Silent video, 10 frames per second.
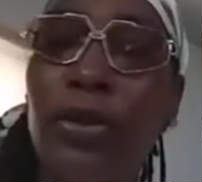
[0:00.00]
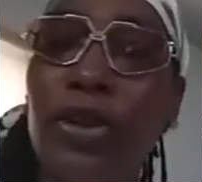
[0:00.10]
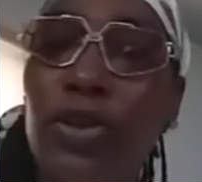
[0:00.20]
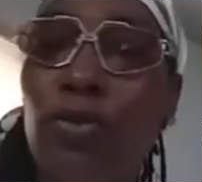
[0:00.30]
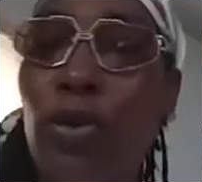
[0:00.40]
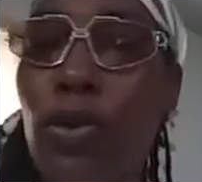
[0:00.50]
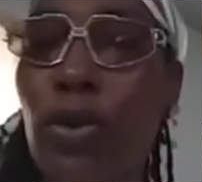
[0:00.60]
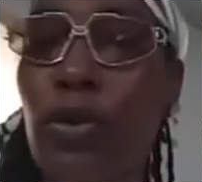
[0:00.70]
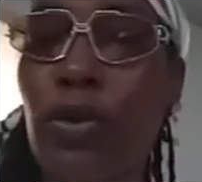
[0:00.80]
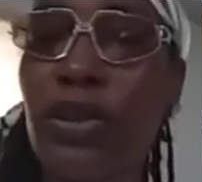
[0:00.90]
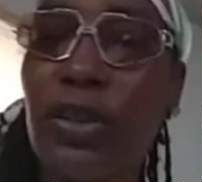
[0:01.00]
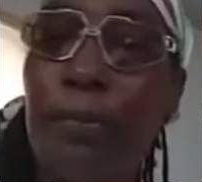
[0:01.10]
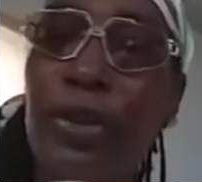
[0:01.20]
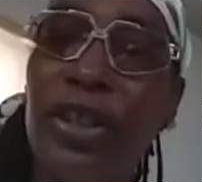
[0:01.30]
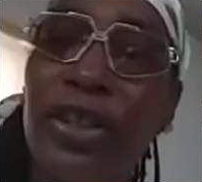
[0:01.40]
this world is
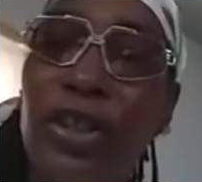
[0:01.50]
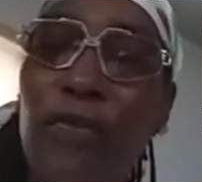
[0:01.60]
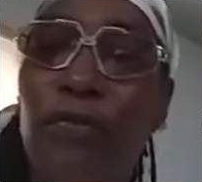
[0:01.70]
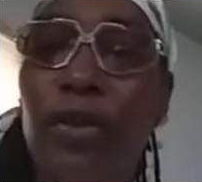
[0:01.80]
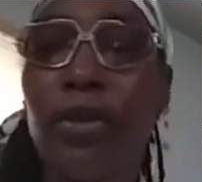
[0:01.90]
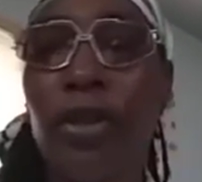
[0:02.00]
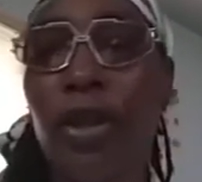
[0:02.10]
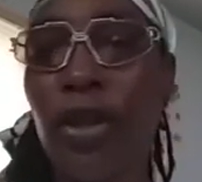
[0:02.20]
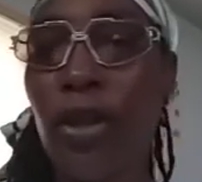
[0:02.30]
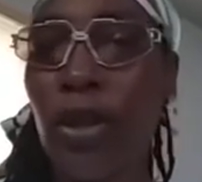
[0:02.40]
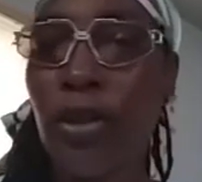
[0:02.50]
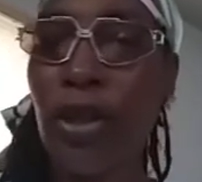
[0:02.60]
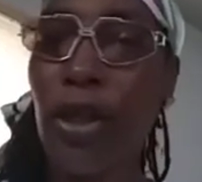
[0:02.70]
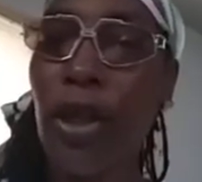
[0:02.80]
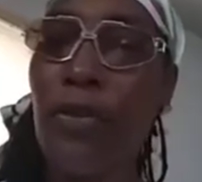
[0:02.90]
completely different
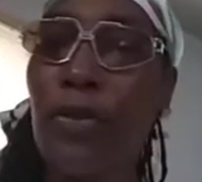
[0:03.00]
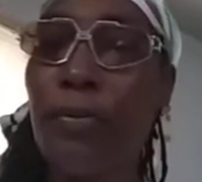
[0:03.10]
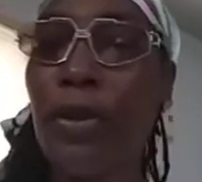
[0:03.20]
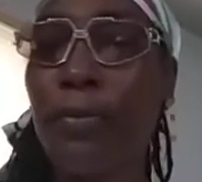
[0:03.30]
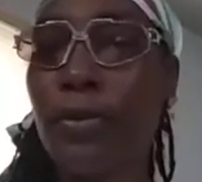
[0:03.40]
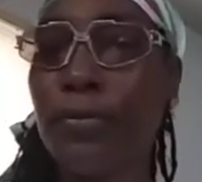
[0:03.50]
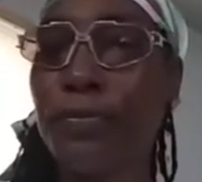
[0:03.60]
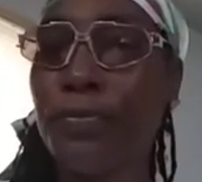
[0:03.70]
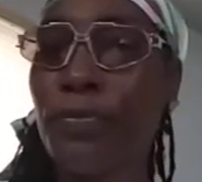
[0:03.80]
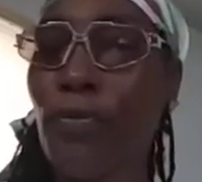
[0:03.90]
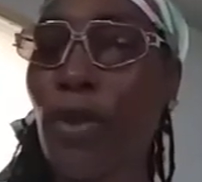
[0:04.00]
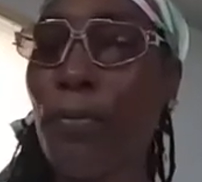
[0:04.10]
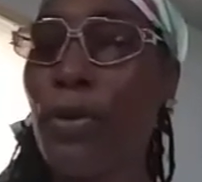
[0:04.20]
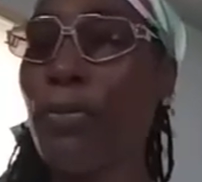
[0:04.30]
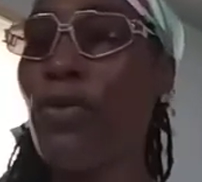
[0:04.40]
than other people.
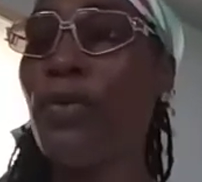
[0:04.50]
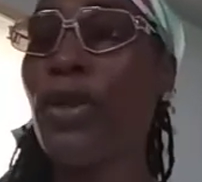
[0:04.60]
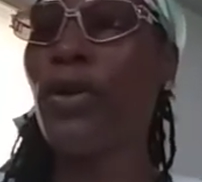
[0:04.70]
But moving